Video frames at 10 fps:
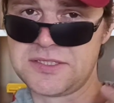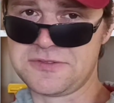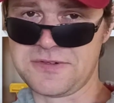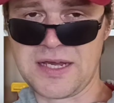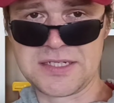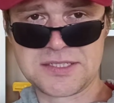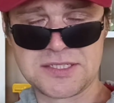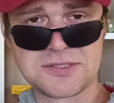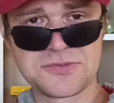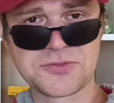
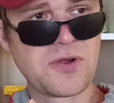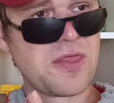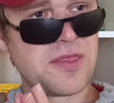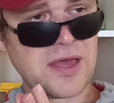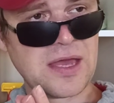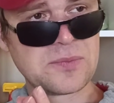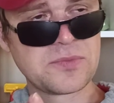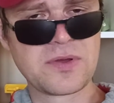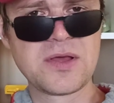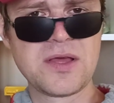advices from
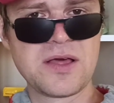them,